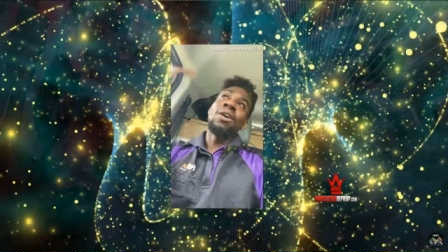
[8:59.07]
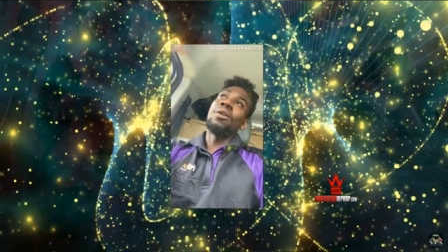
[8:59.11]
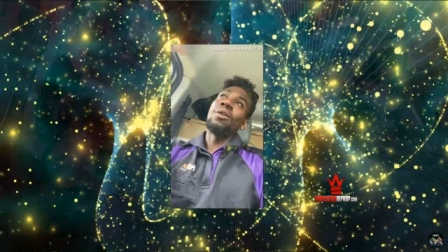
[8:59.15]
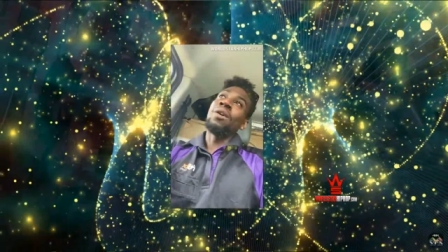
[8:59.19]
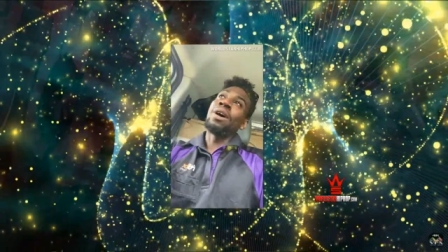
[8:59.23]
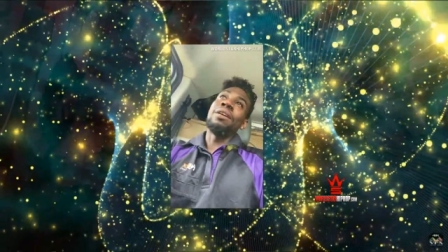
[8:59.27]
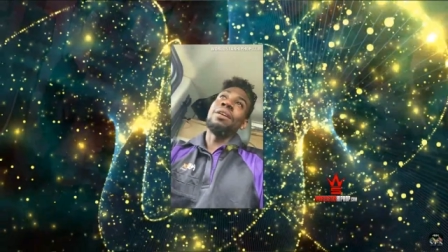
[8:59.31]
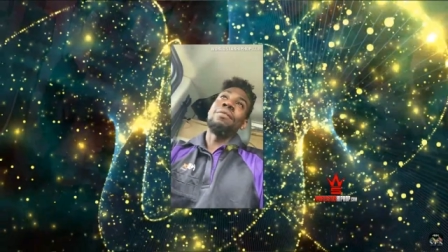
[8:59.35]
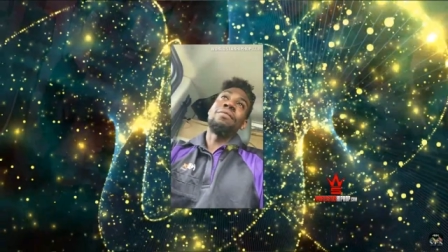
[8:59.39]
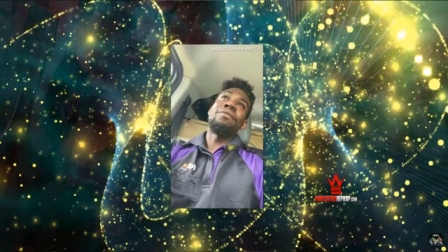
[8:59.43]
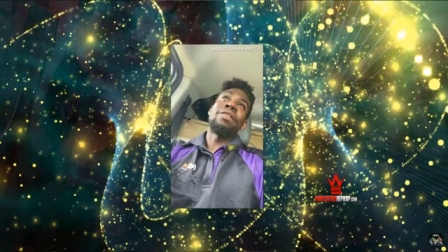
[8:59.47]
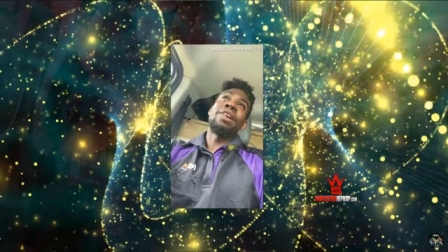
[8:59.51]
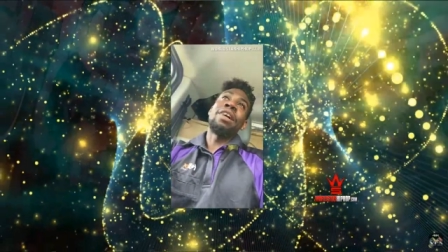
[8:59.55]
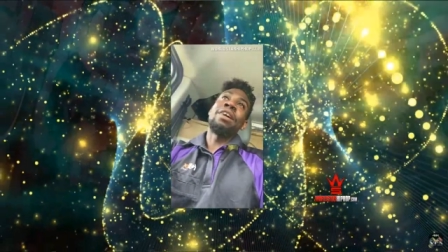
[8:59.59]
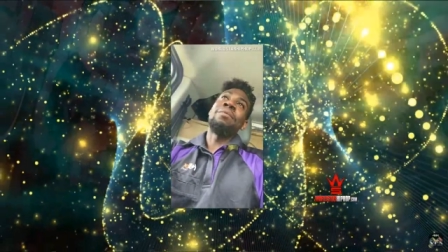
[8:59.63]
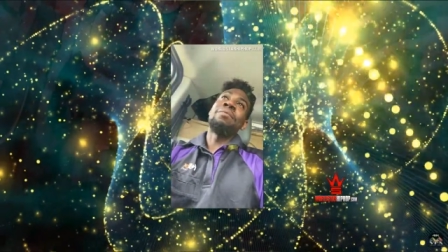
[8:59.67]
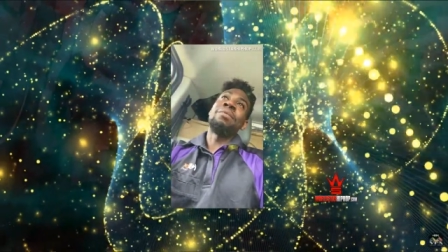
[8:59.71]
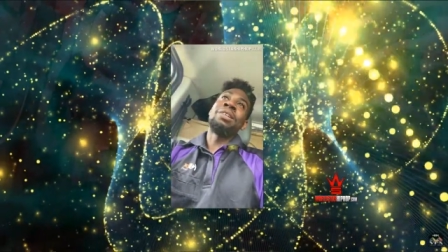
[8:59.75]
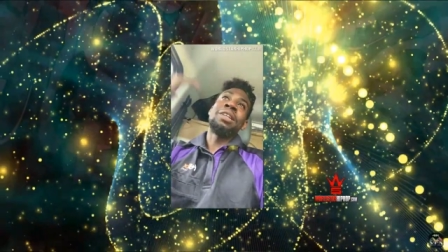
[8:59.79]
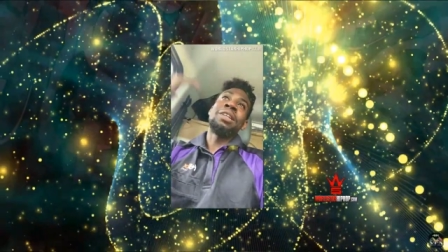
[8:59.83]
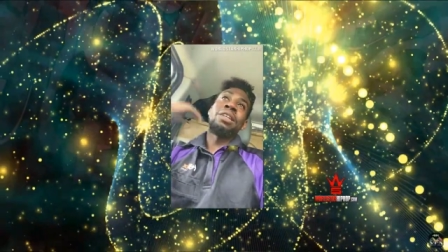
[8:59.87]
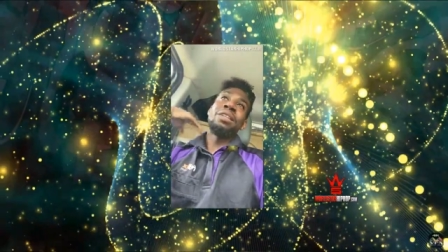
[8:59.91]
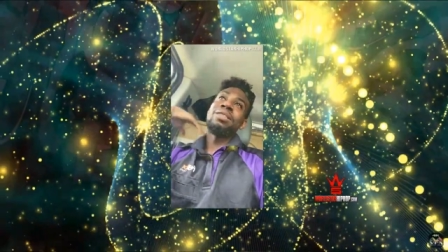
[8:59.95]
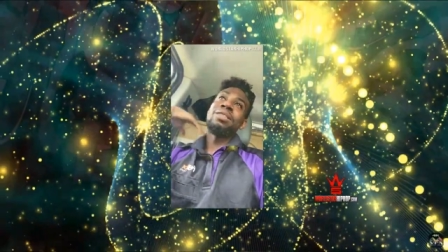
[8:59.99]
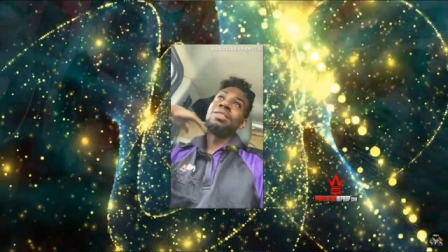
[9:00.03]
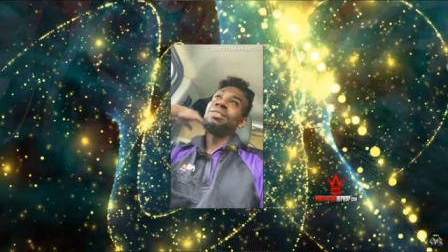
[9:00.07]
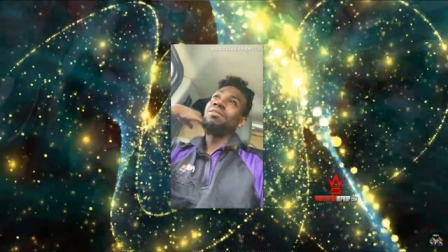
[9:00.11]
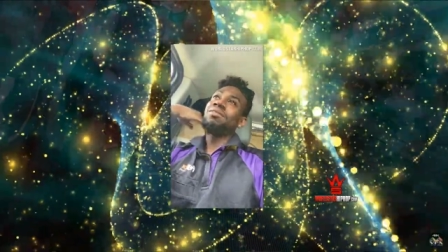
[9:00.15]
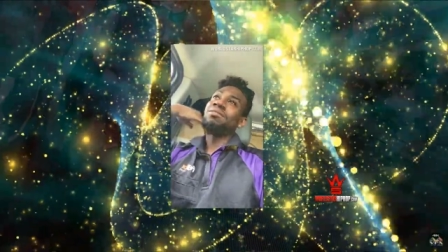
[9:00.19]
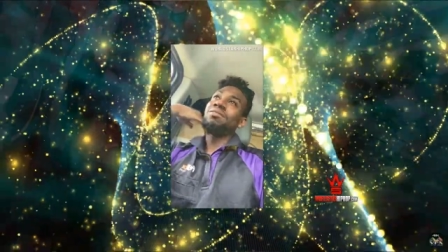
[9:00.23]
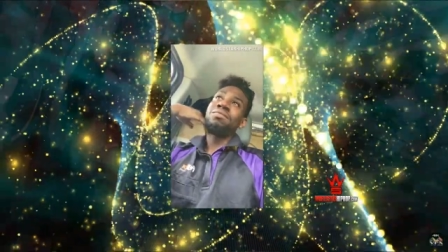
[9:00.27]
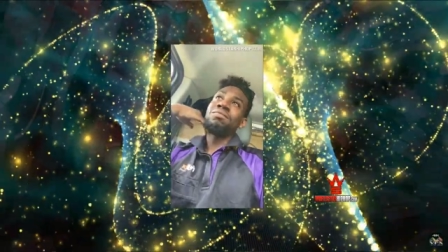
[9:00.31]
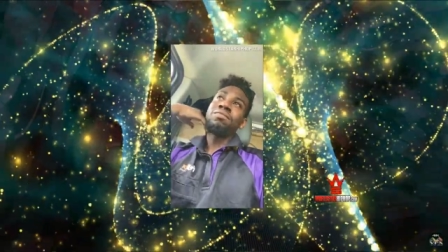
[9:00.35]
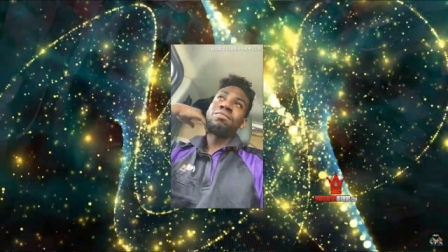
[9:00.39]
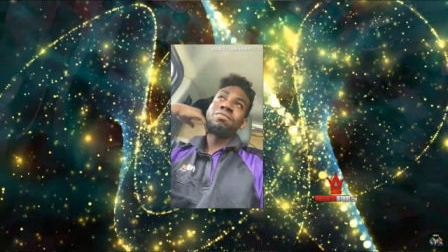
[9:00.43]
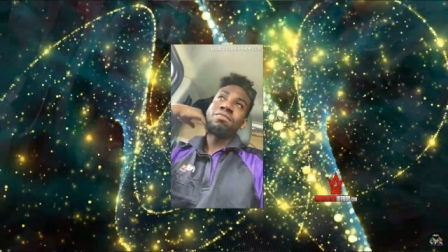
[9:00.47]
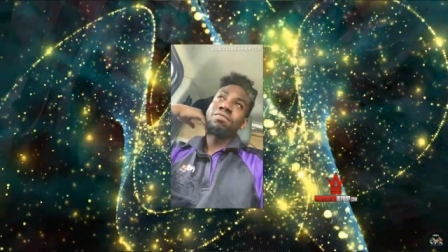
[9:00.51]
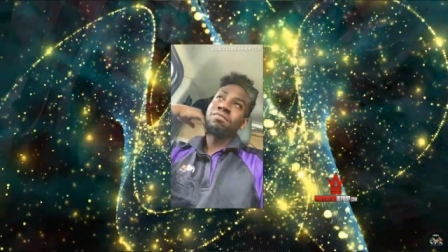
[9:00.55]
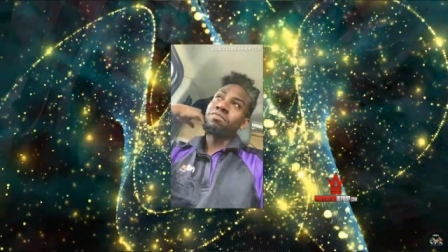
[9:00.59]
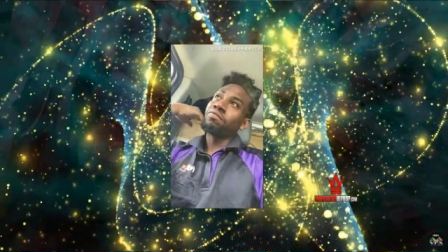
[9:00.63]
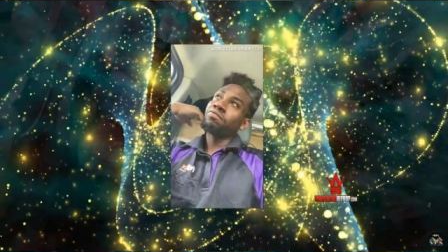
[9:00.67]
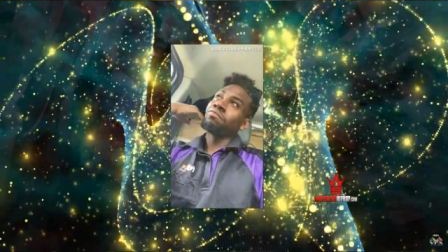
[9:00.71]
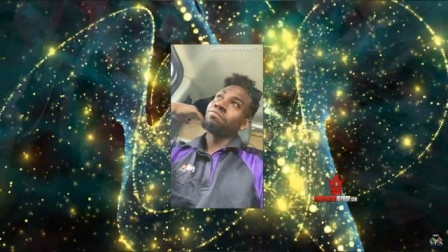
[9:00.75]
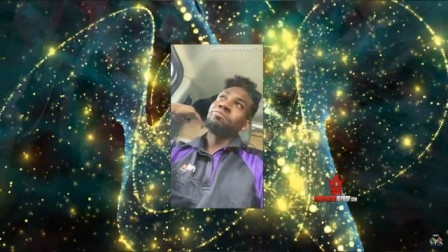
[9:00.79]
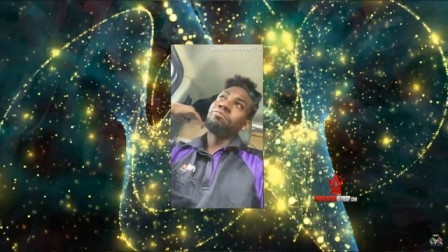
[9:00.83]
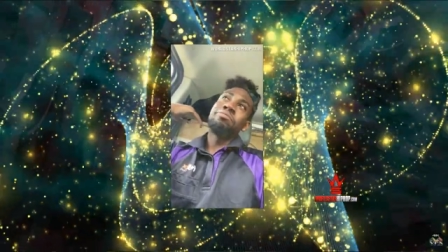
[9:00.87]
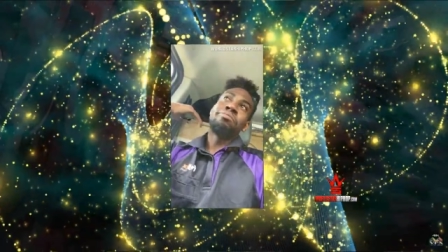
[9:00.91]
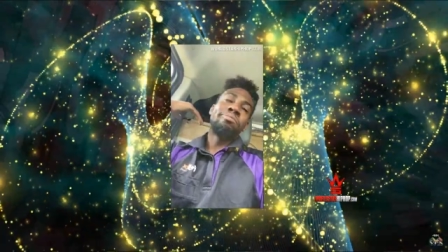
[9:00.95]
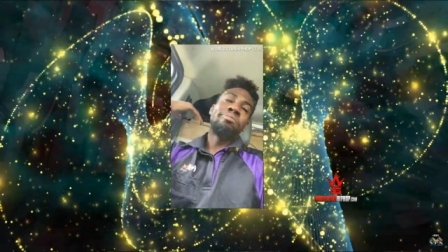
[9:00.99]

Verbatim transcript: a white person. Um,